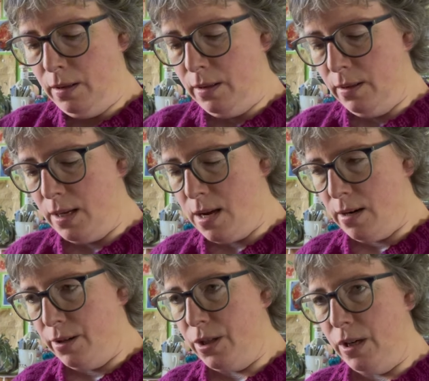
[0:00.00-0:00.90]
the
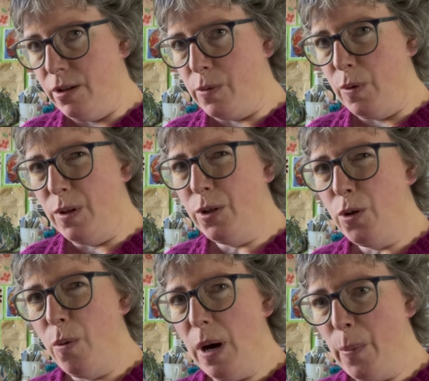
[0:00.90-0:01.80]
yarn changes would
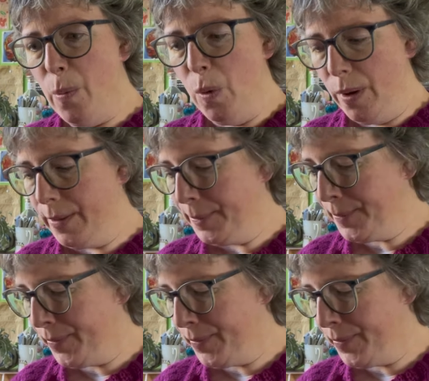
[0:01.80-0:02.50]
show up more.